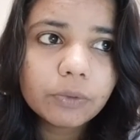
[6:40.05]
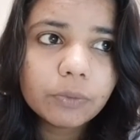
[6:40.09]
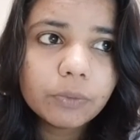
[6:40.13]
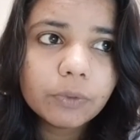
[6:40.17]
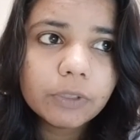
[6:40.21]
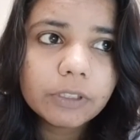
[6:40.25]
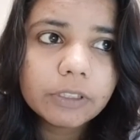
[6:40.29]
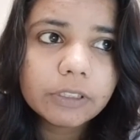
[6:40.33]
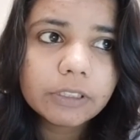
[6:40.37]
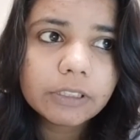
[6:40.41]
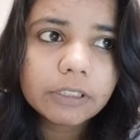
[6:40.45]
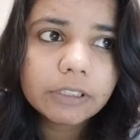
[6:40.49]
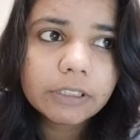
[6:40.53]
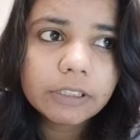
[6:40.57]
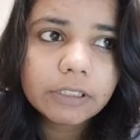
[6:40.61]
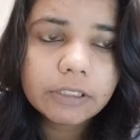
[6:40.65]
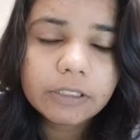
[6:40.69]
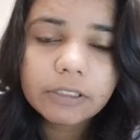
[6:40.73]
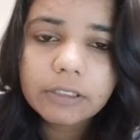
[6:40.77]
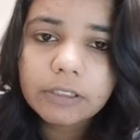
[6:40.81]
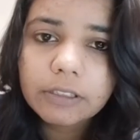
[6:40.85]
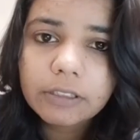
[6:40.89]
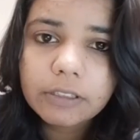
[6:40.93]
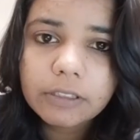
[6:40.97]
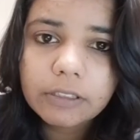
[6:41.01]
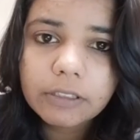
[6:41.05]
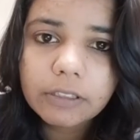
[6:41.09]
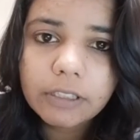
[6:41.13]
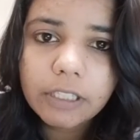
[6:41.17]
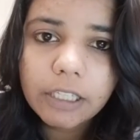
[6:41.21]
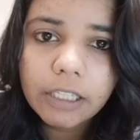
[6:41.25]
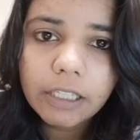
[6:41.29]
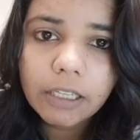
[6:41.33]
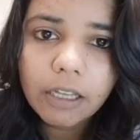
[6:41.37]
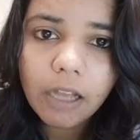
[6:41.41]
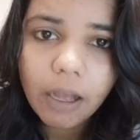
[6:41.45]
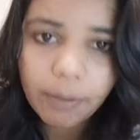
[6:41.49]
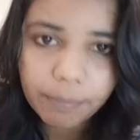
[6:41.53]
towards
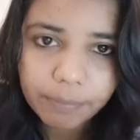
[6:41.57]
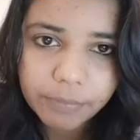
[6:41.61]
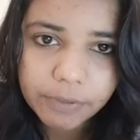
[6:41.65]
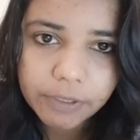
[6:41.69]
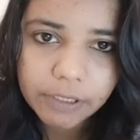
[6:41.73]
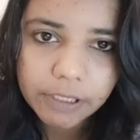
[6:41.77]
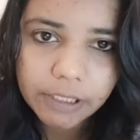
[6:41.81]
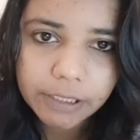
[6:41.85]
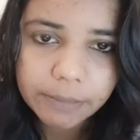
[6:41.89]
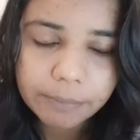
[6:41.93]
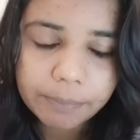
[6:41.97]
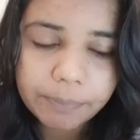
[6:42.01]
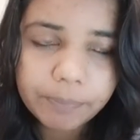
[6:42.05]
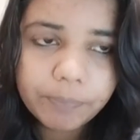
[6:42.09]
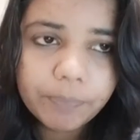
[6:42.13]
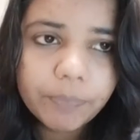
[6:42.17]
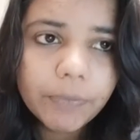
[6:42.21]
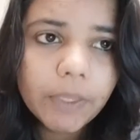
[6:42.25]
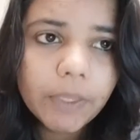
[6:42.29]
the upstream.